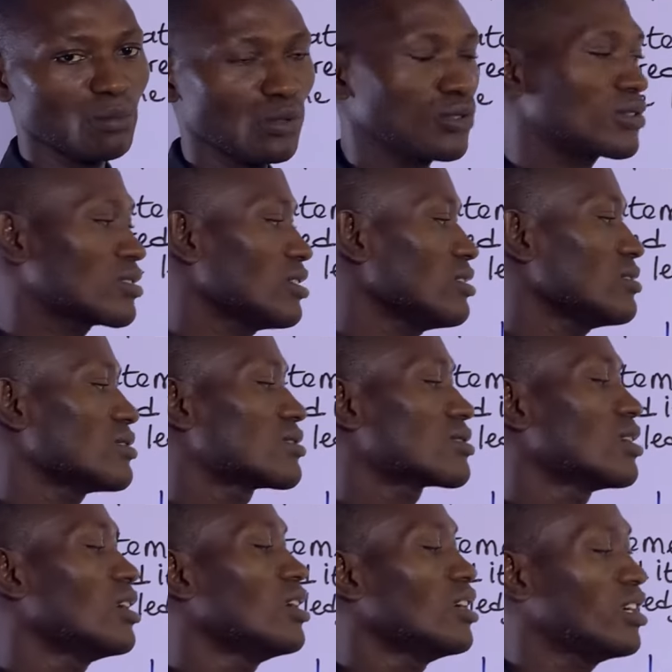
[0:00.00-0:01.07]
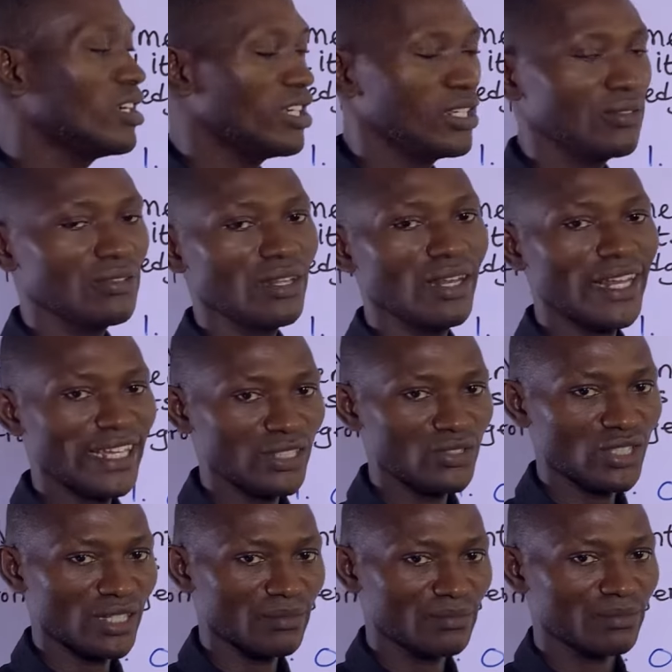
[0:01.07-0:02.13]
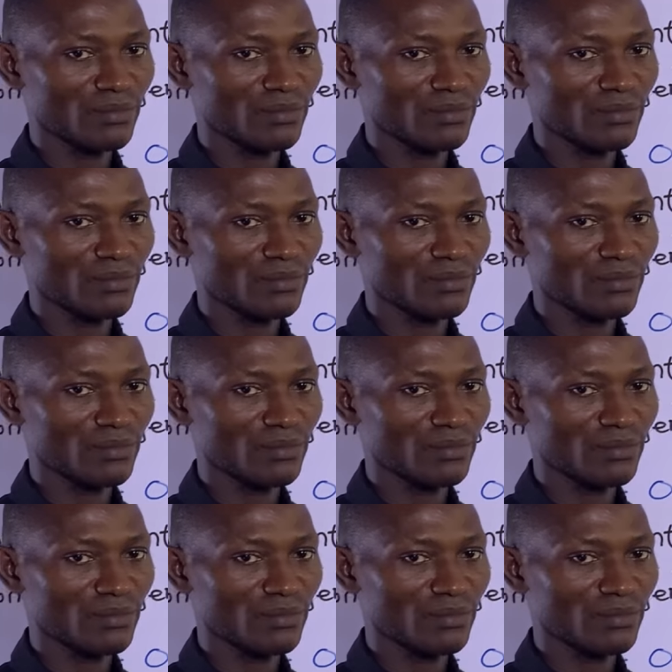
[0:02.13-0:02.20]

postings in the ledger.